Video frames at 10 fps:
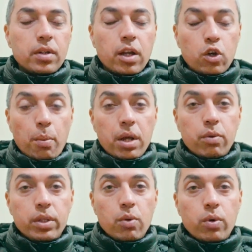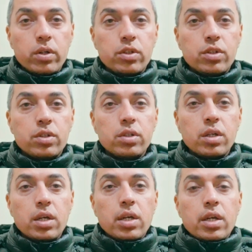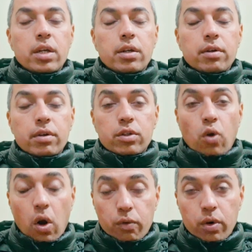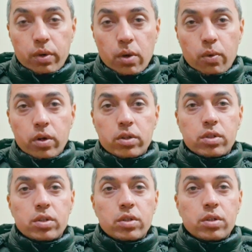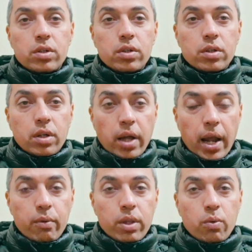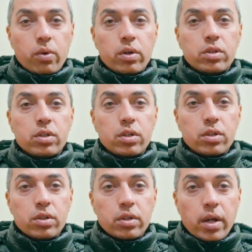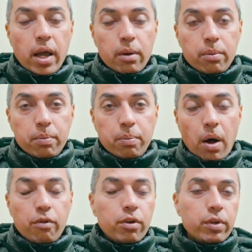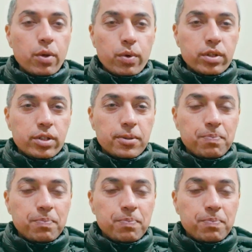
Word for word: Economical with the words, thoughtful with the words, kind with the words, and powerful with the words.